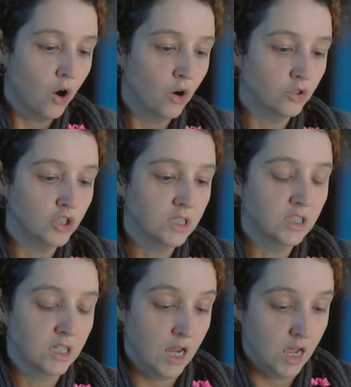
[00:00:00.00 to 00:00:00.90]

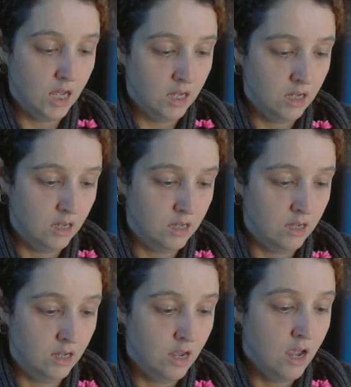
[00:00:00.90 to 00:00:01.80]
Hojicha
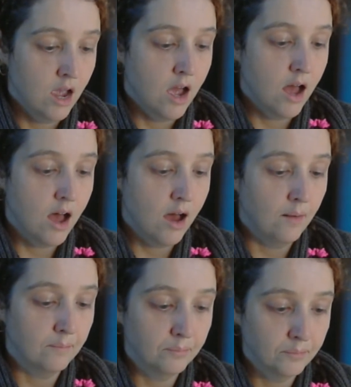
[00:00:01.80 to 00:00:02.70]

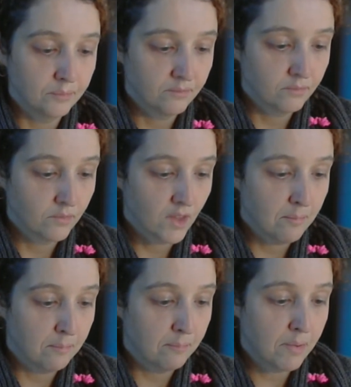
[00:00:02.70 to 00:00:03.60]
um,
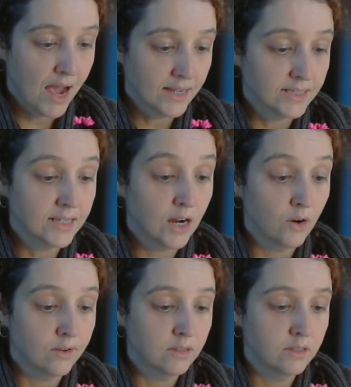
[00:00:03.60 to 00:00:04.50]
by
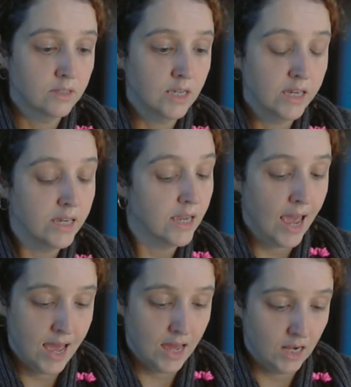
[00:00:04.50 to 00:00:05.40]
Sarah's Tea
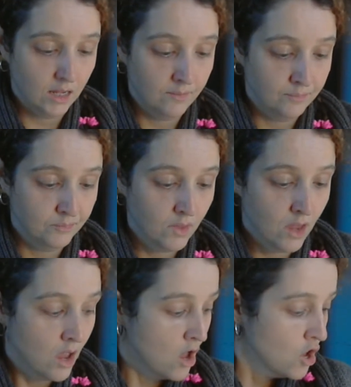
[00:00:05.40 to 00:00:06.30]
Caddy.
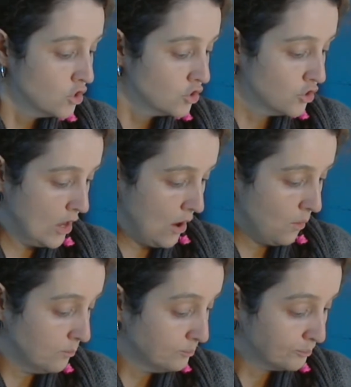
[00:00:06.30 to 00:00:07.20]

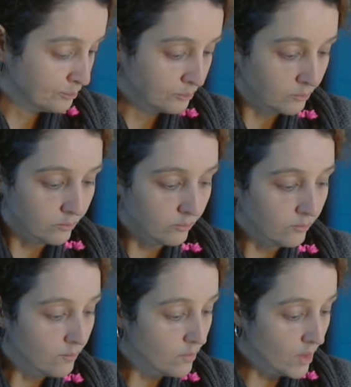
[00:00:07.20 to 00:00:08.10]
So
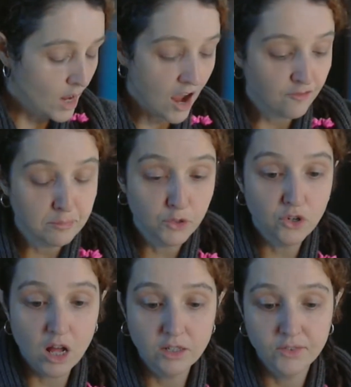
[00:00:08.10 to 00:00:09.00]
I've
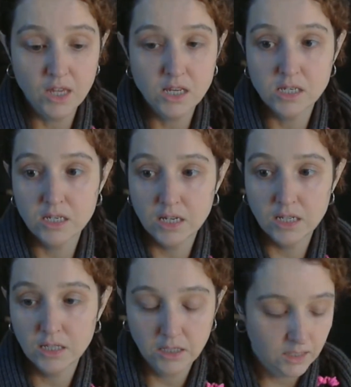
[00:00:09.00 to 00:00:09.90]
brewed all of these
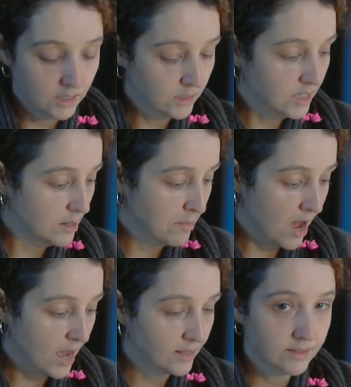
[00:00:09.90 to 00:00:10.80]
in little
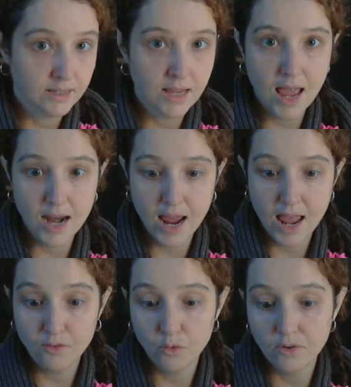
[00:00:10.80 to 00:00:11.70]
teapots, and I
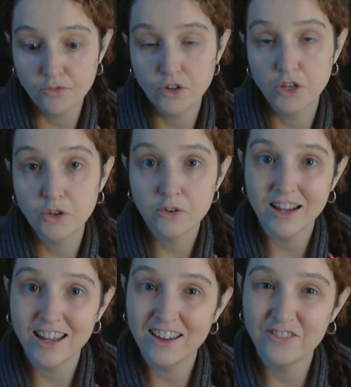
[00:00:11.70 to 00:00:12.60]
have one for you
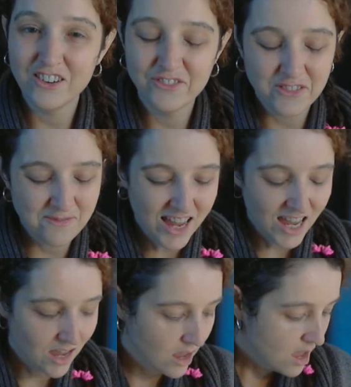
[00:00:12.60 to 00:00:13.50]
and I have one for me.